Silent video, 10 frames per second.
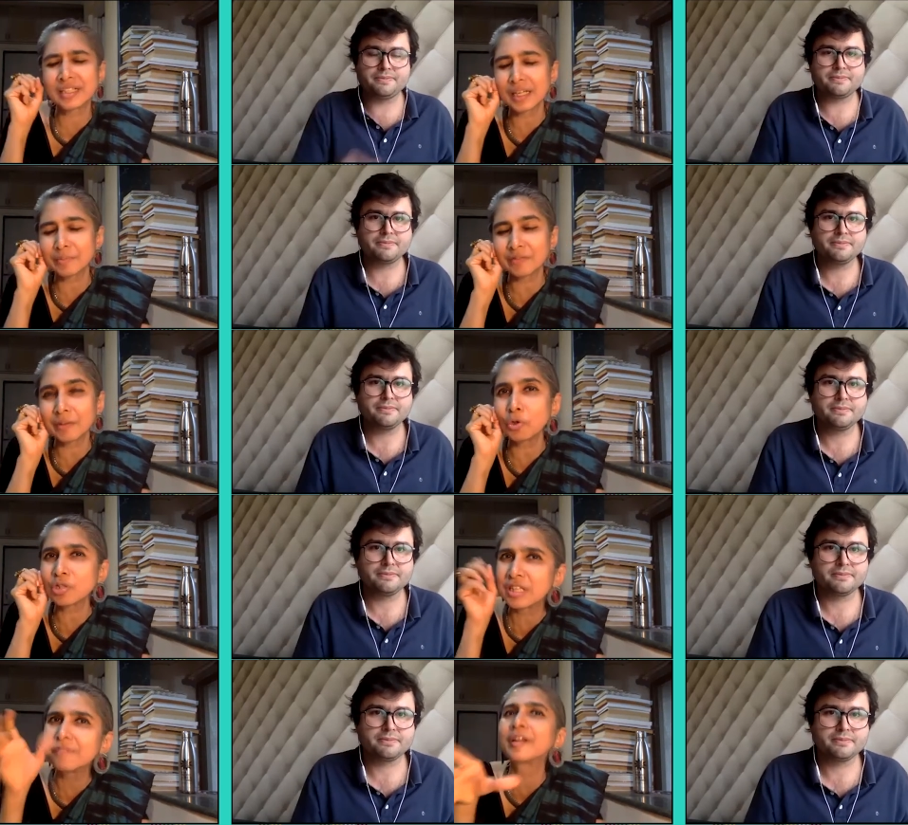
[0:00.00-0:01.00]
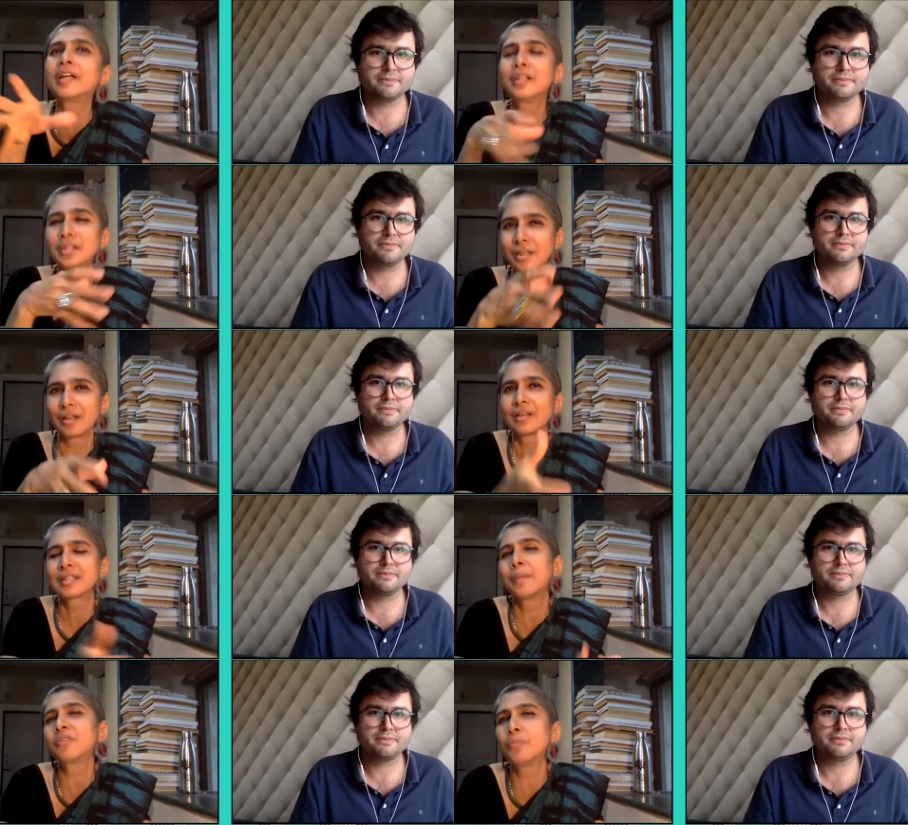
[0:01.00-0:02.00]
Speaker 1: terms of the most difficult,
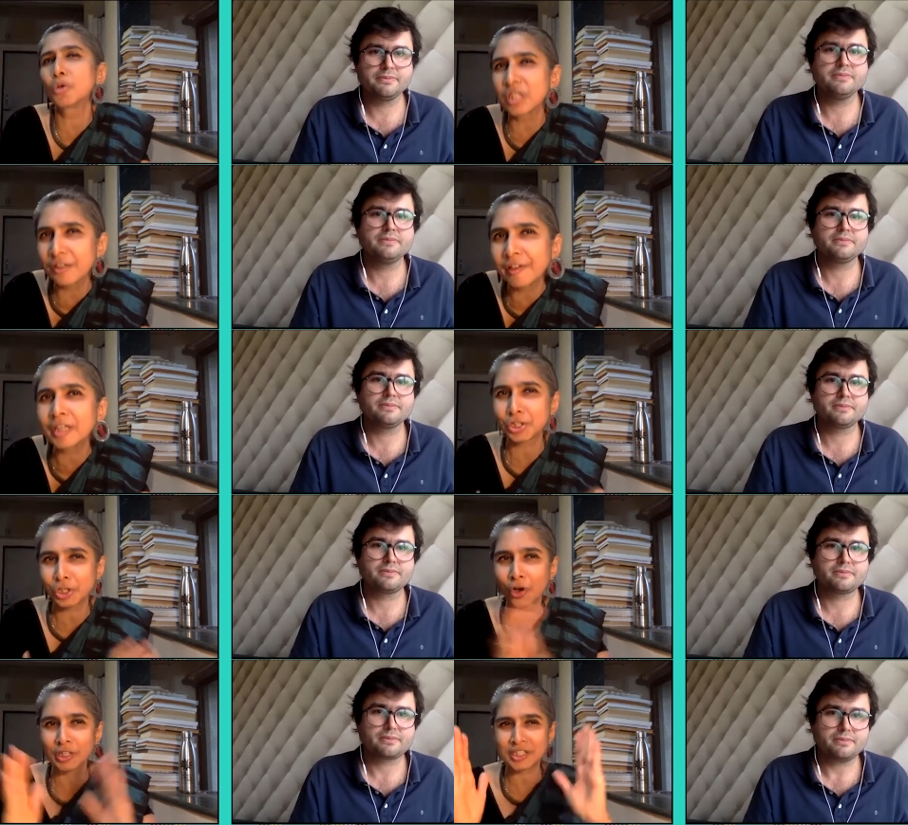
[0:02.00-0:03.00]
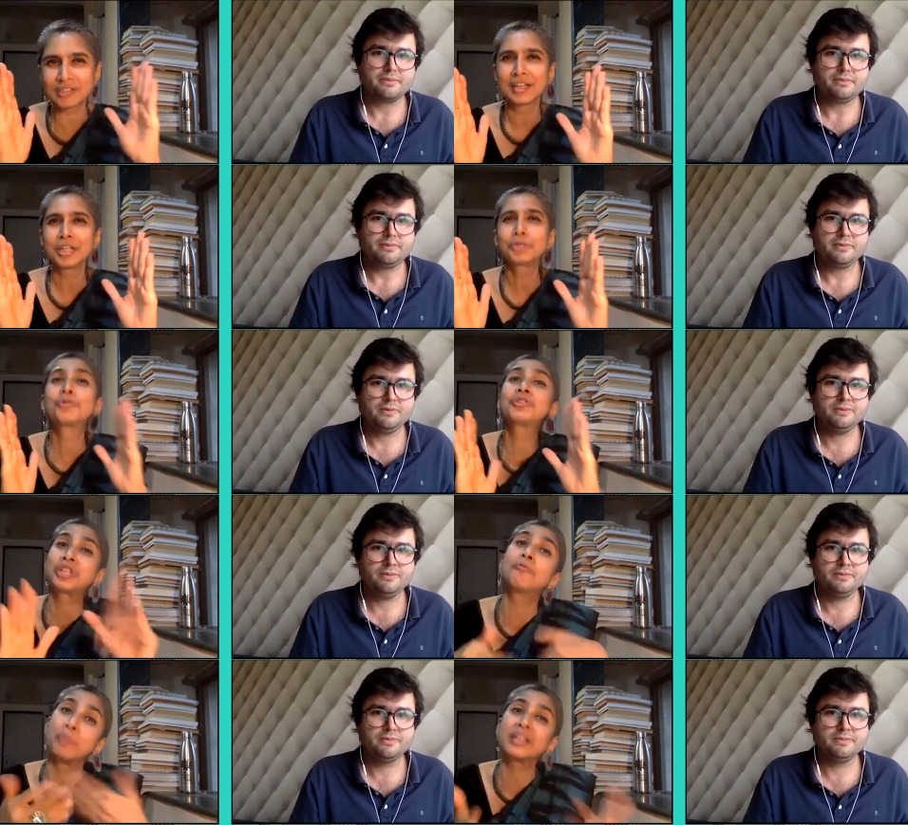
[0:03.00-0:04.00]
some of the most difficult shots to
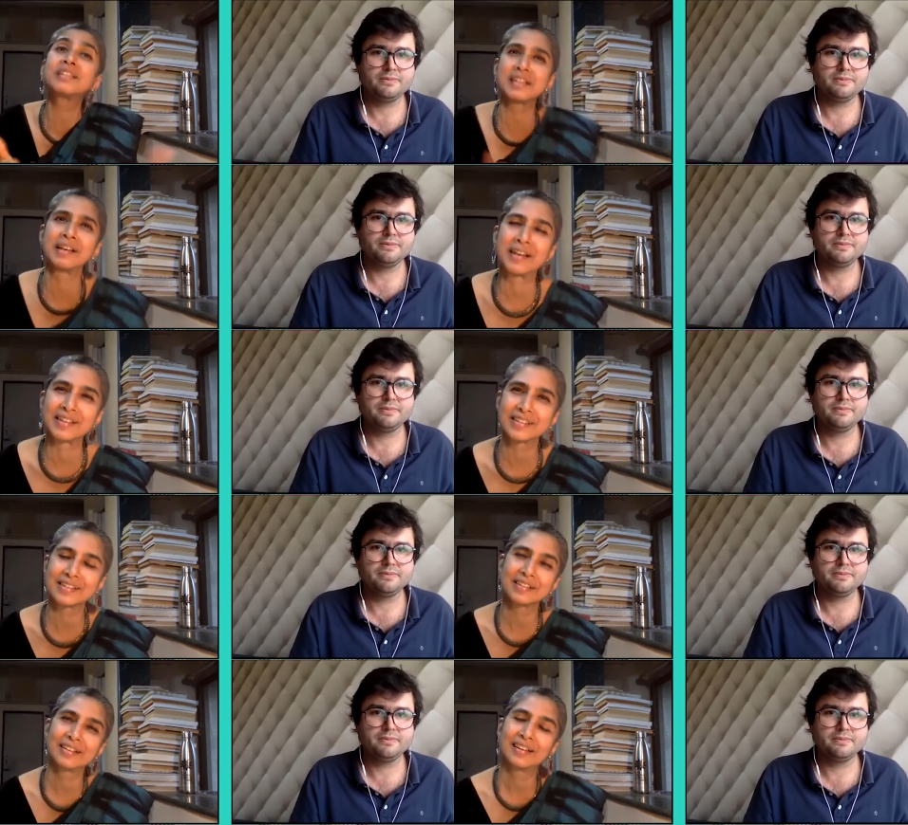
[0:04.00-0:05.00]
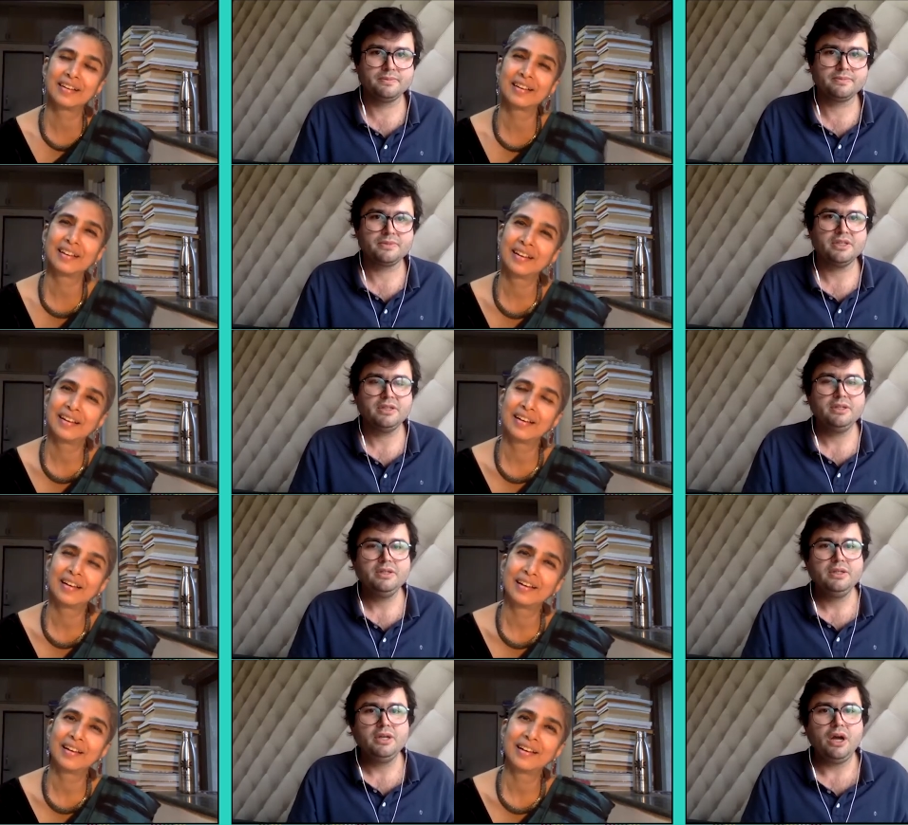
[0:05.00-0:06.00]
achieve with stillness?
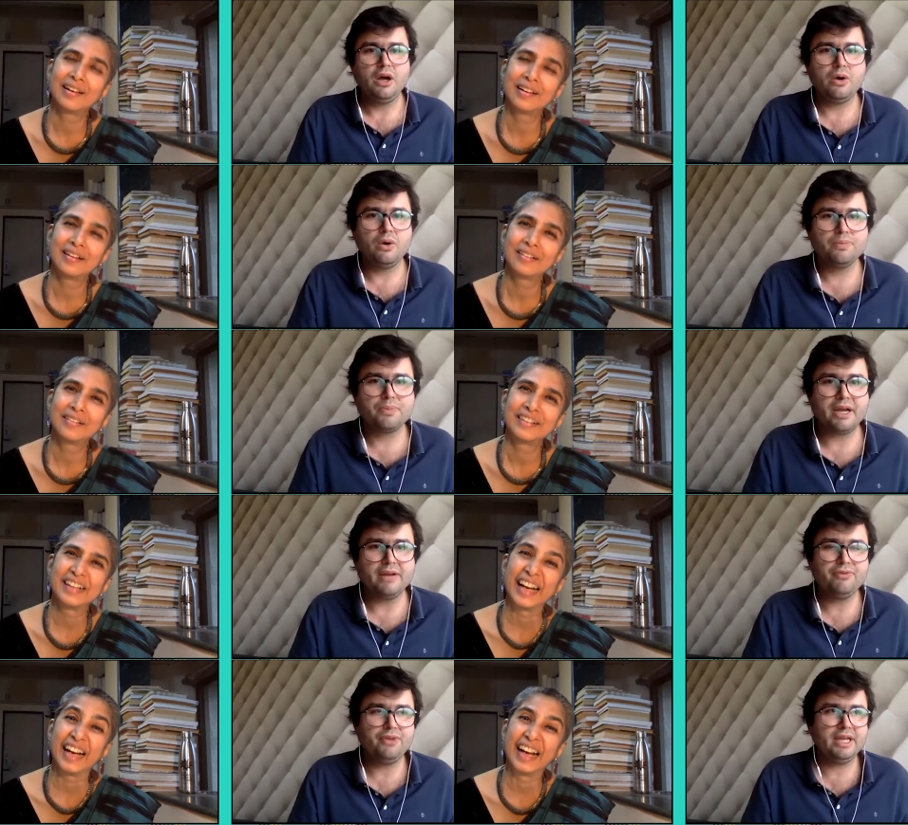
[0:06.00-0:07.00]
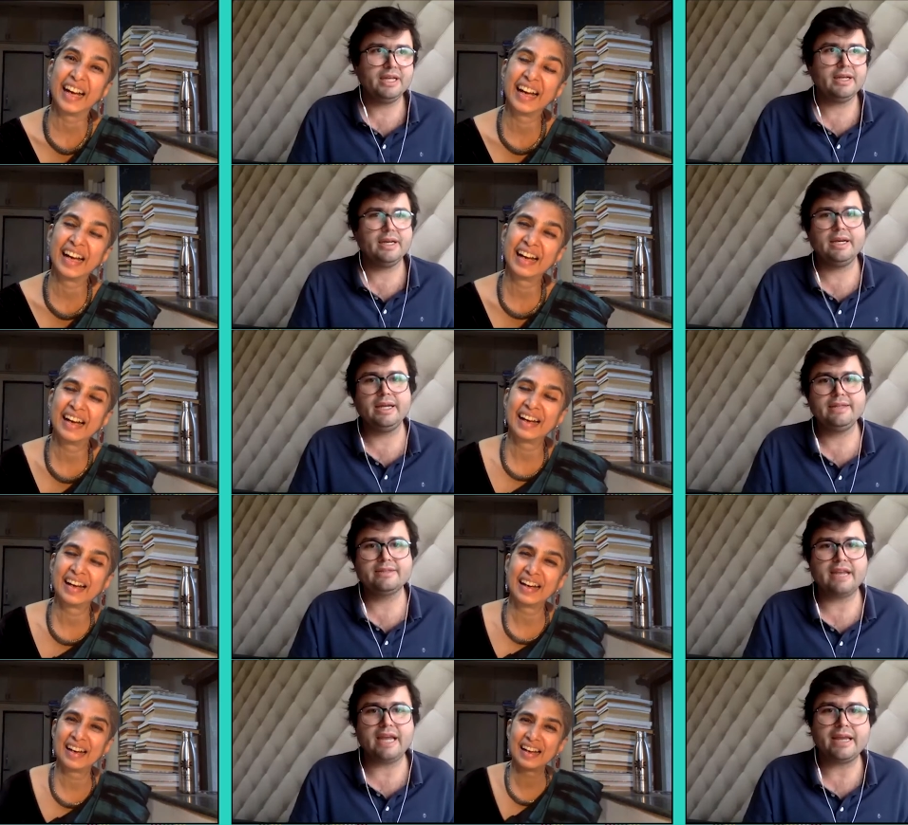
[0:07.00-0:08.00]
Speaker 2: Oh, I think uh, it's
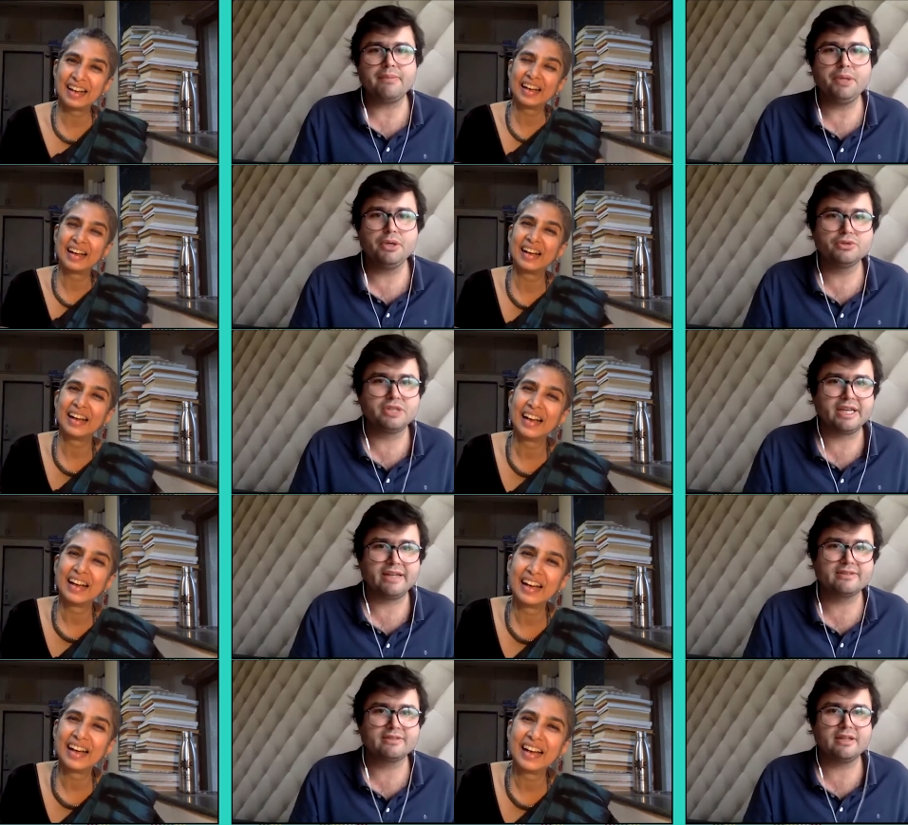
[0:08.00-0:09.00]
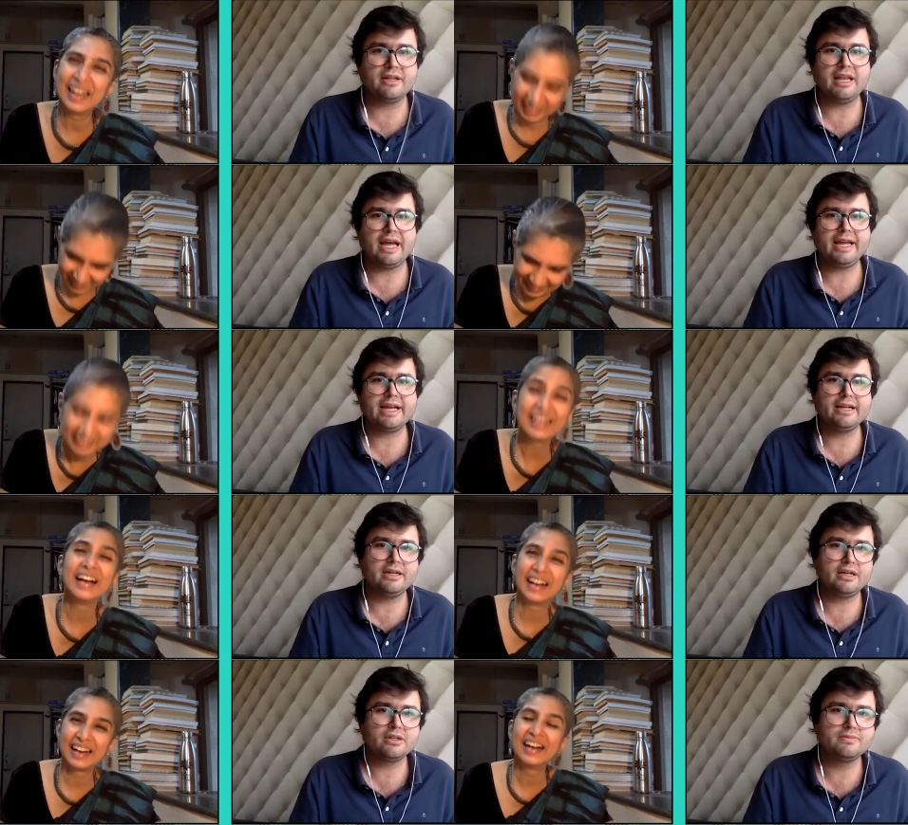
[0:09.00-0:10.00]
like music. It's uh, like
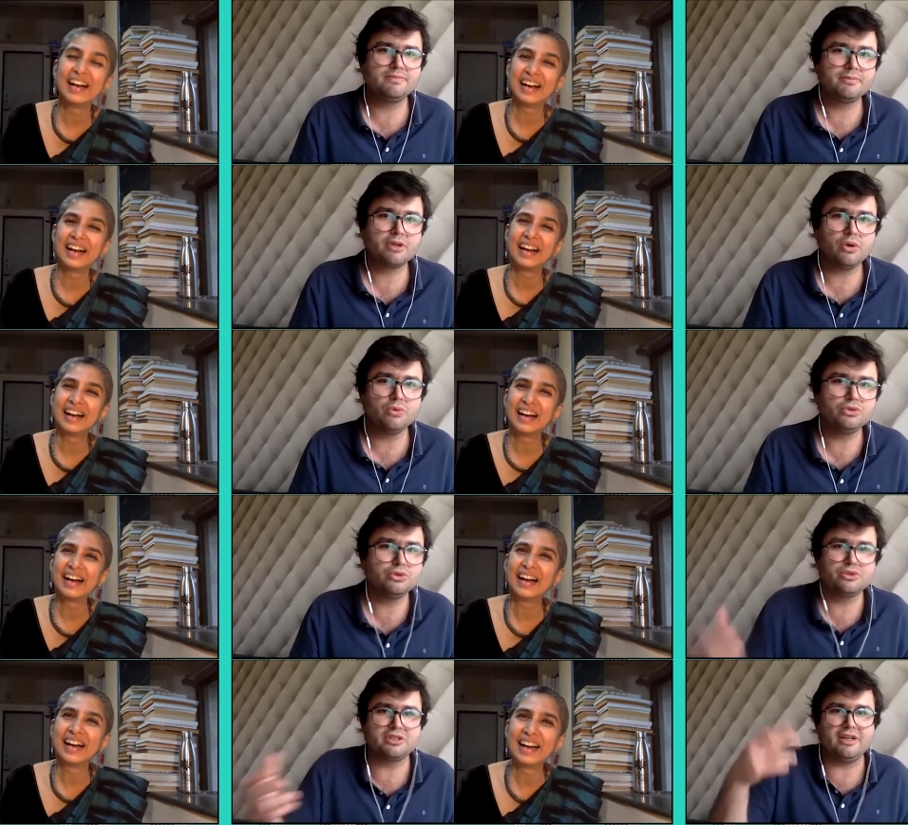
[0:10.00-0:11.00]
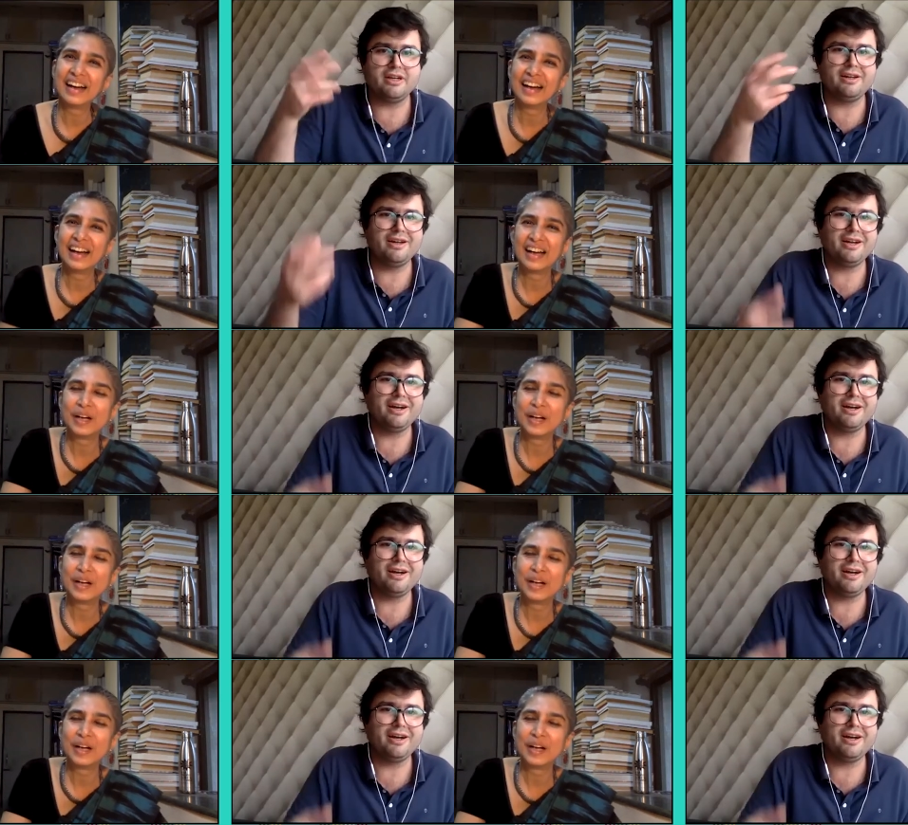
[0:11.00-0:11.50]
uh, conduce, uh,